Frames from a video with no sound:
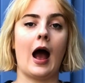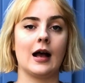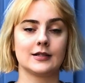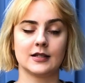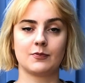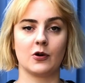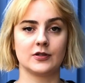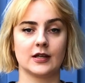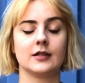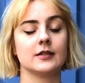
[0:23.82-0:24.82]
As this
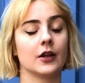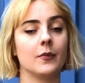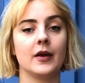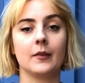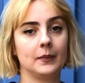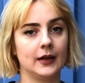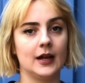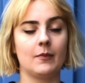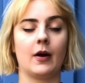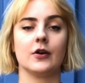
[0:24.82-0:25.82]
process is going to be
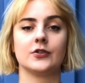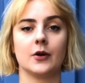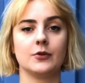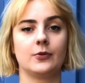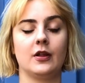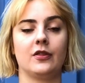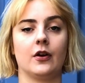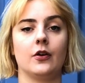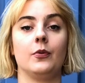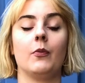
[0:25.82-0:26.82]
complete by October
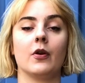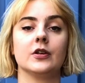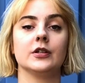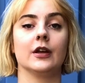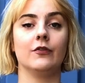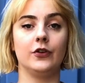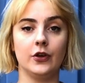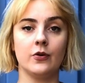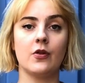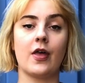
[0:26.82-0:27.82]
23rd, we wanted to give
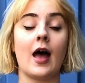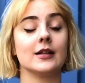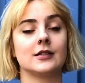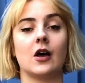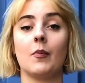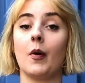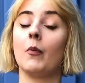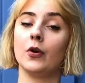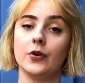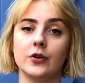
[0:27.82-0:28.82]
you the heads up
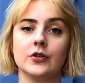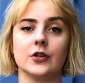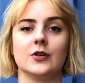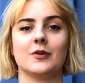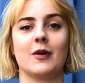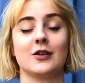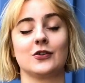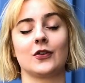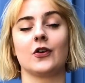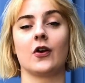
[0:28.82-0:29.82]
on what you can do to make
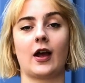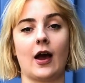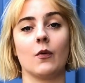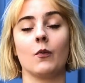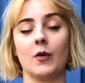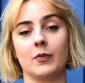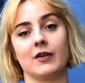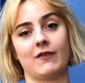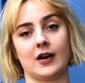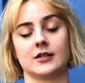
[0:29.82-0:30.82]
sure that your account won't
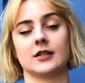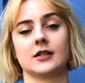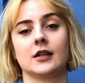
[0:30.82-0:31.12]
be affected.